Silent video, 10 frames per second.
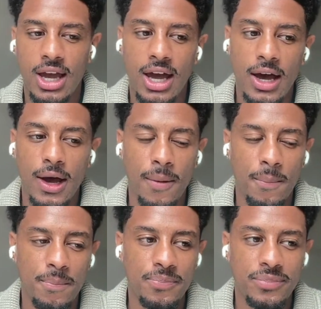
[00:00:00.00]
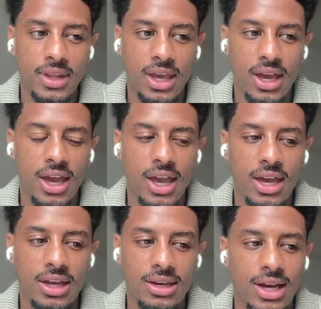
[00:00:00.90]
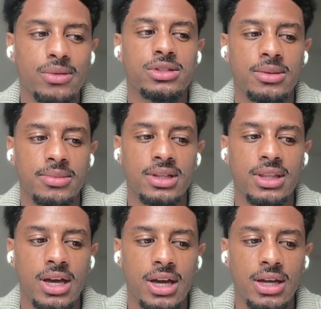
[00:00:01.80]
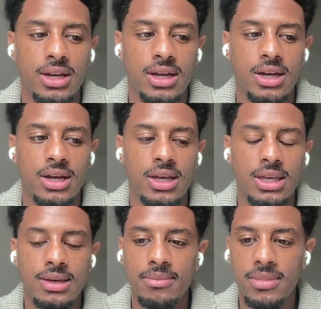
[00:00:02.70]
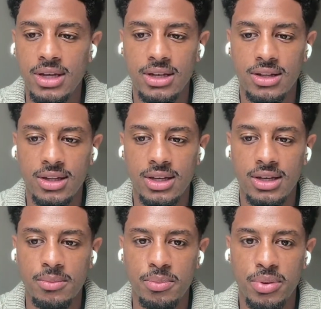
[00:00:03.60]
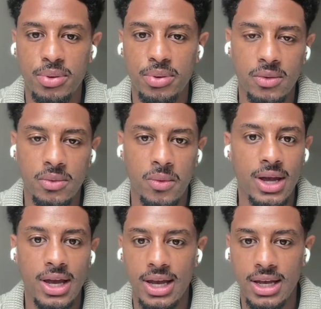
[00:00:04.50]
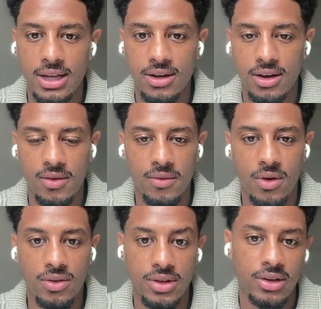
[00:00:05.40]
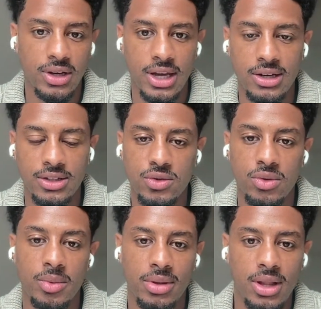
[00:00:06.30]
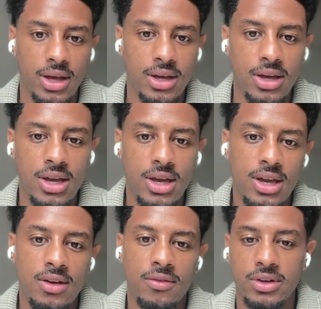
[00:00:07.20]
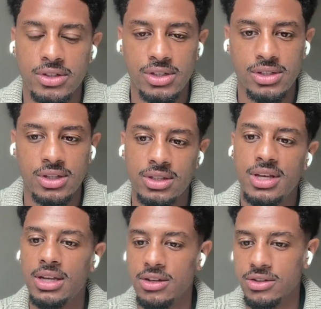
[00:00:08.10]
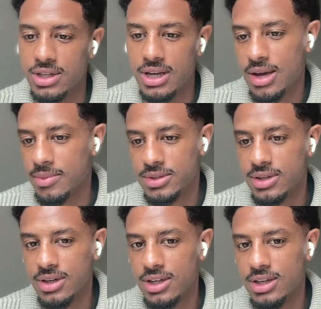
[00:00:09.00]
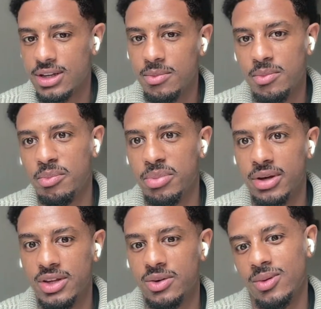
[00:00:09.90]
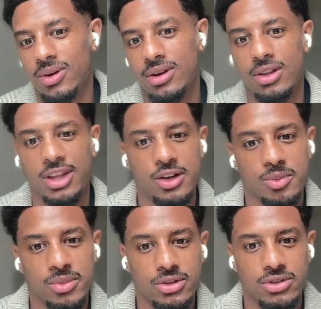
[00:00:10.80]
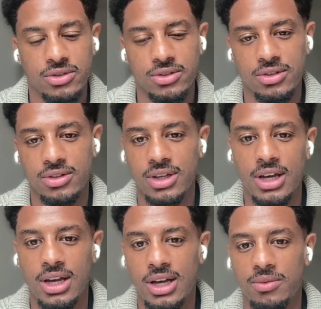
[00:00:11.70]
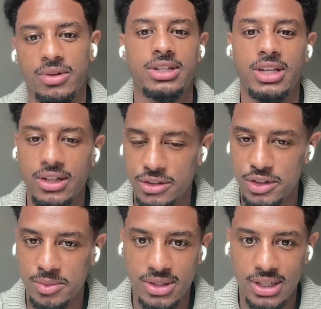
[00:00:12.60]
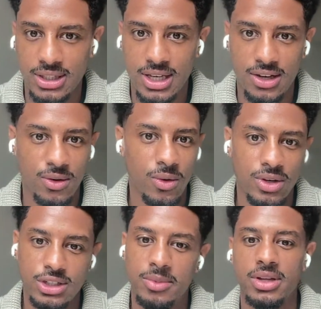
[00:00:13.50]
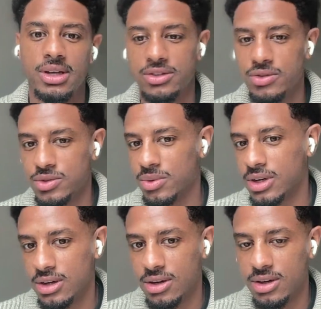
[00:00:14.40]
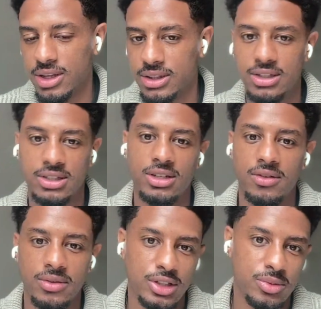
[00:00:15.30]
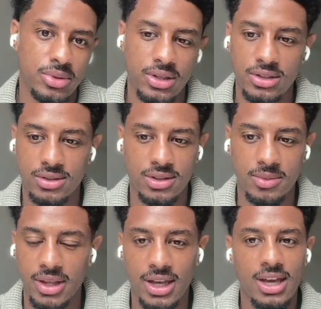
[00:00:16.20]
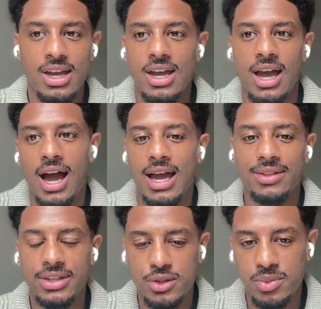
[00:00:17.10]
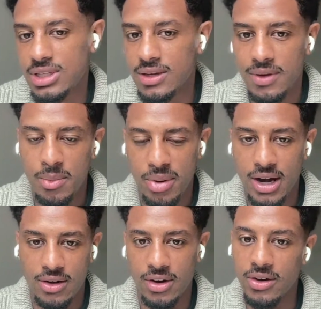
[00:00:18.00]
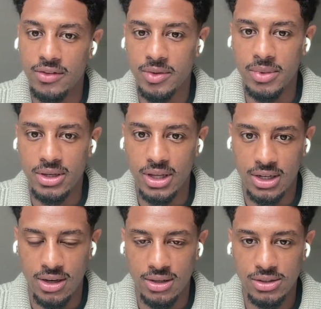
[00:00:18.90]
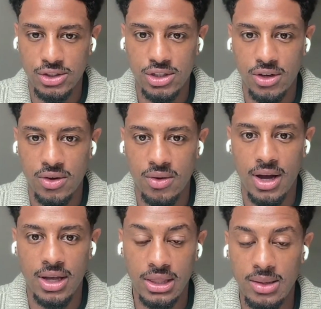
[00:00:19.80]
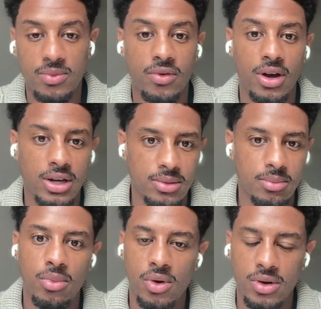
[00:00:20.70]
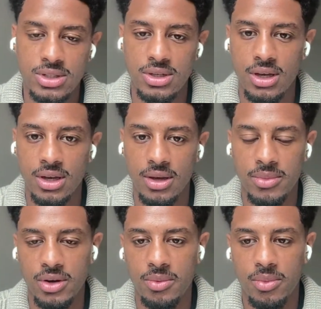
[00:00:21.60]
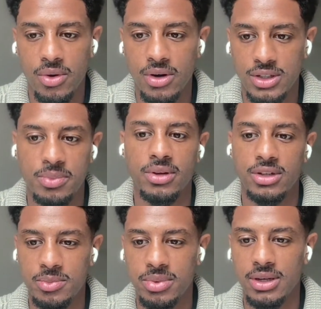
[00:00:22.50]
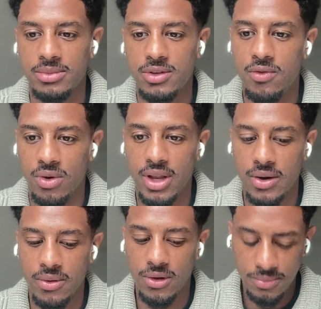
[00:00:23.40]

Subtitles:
Um, and that was something that immediately put me way ahead of all the other candidates who were applying versus the 10 years at Amazon, but they were working on like commercial retail or something like that. Or somebody else was working on like the discovery experience or something. Like I had this specific background information, like knowledge. So I leapfrogged more, more experienced PMs for that role.